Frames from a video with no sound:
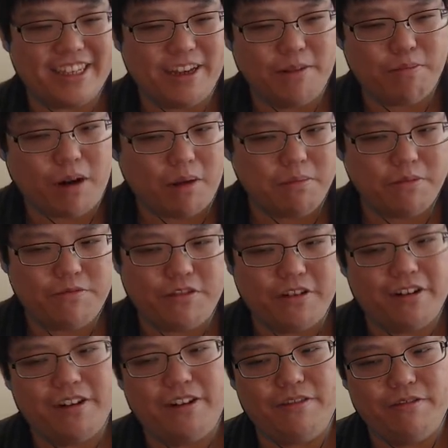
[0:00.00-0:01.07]
a problem
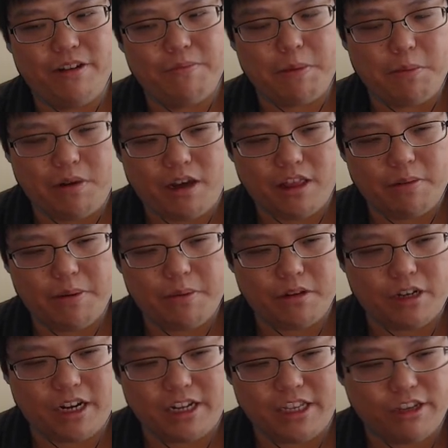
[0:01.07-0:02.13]
for when other people
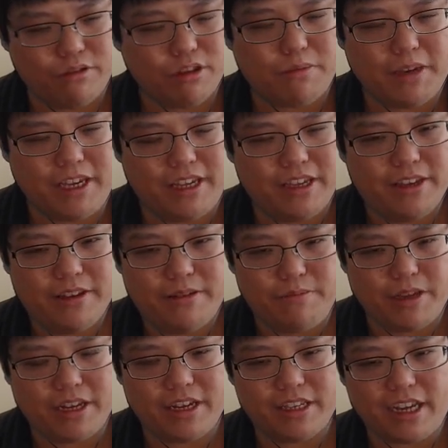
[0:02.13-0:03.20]
try to deal with me,
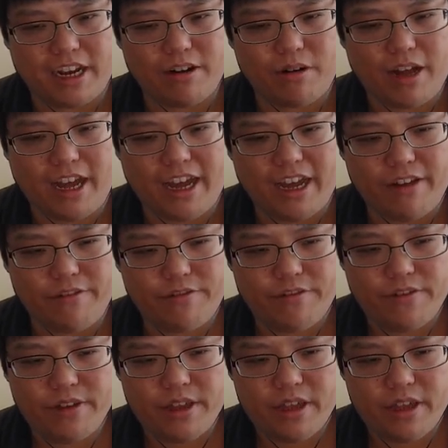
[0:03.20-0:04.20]
because I don't have